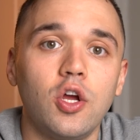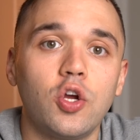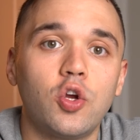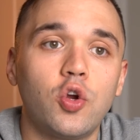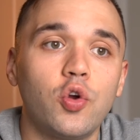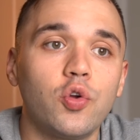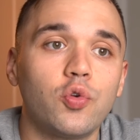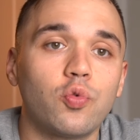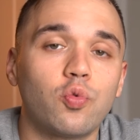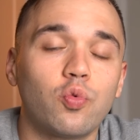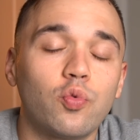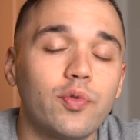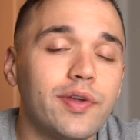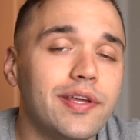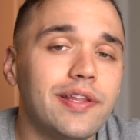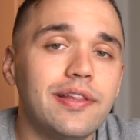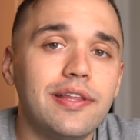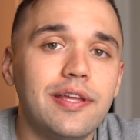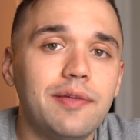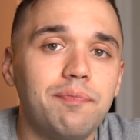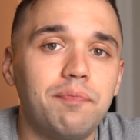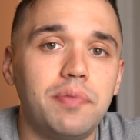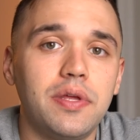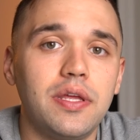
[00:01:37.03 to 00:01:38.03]
could
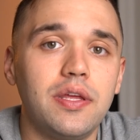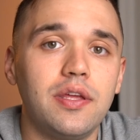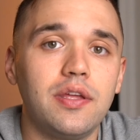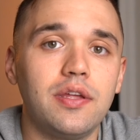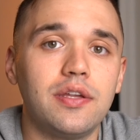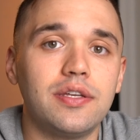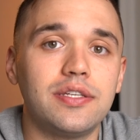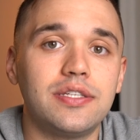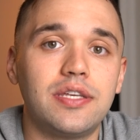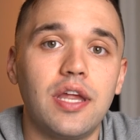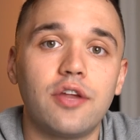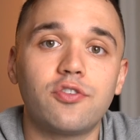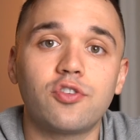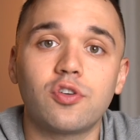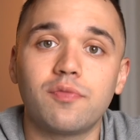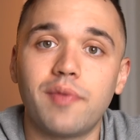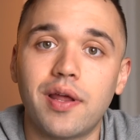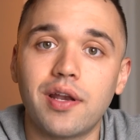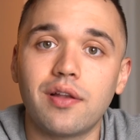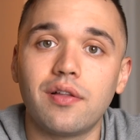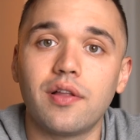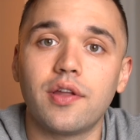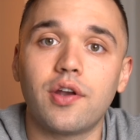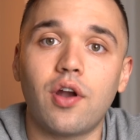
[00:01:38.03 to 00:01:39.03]
really be
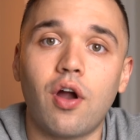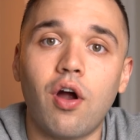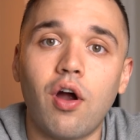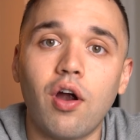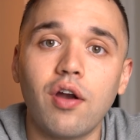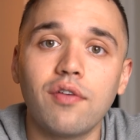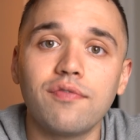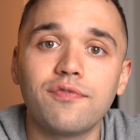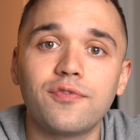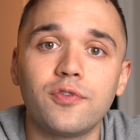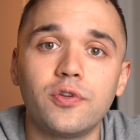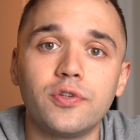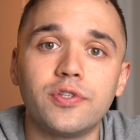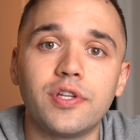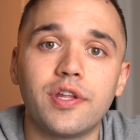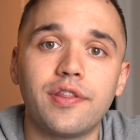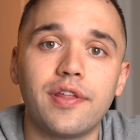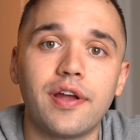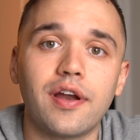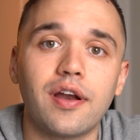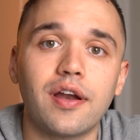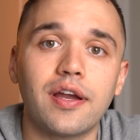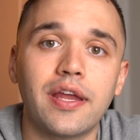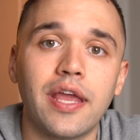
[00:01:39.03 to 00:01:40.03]
detrimental and harmful to
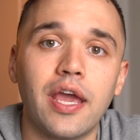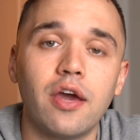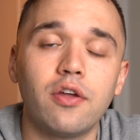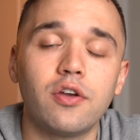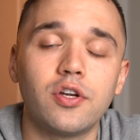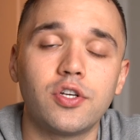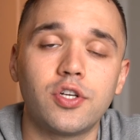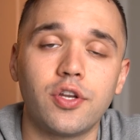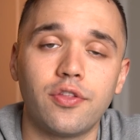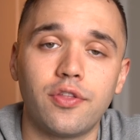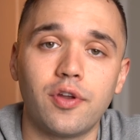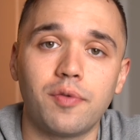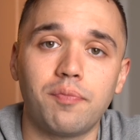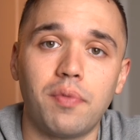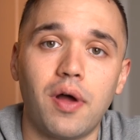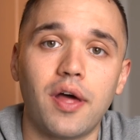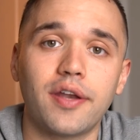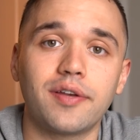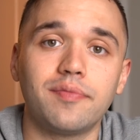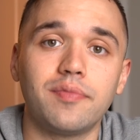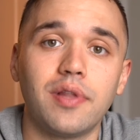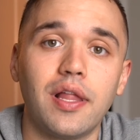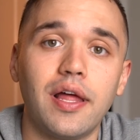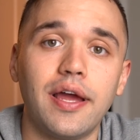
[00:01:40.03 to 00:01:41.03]
their account or to their
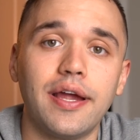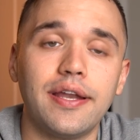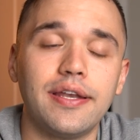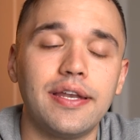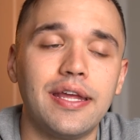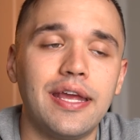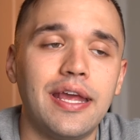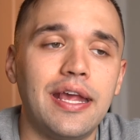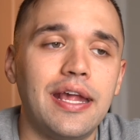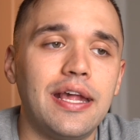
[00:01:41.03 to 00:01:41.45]
bottom line.